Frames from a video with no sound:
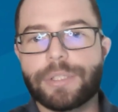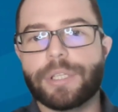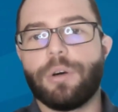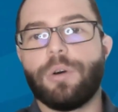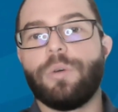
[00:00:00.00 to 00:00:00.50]

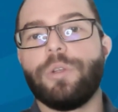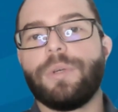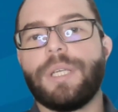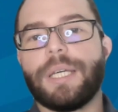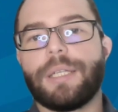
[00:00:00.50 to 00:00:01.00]
so you
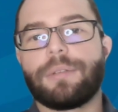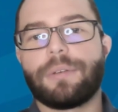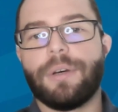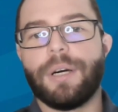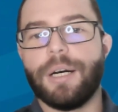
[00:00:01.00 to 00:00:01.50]
get
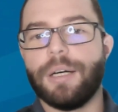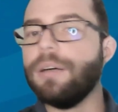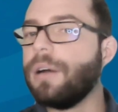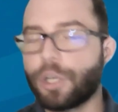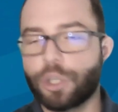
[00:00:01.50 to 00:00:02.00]

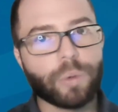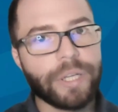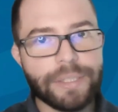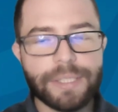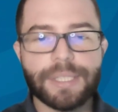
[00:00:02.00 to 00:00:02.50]
a
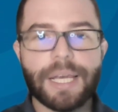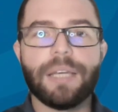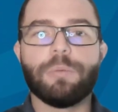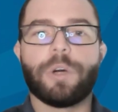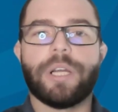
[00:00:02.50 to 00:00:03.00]
green
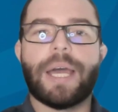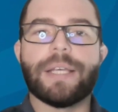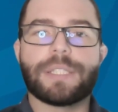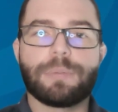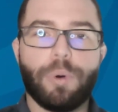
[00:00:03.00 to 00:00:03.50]
stain when it
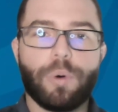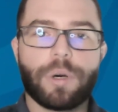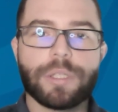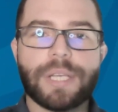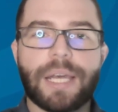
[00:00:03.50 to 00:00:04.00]
has spores,